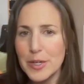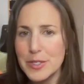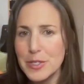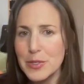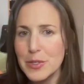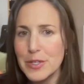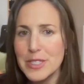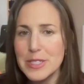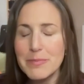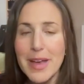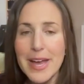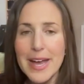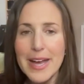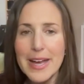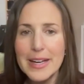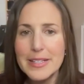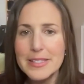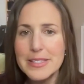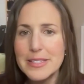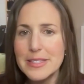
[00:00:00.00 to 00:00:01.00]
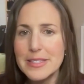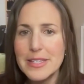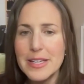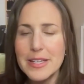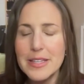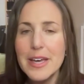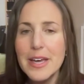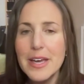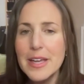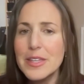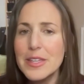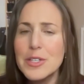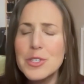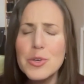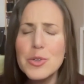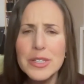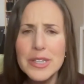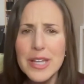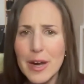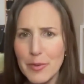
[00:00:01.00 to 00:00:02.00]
to its max. They do a lot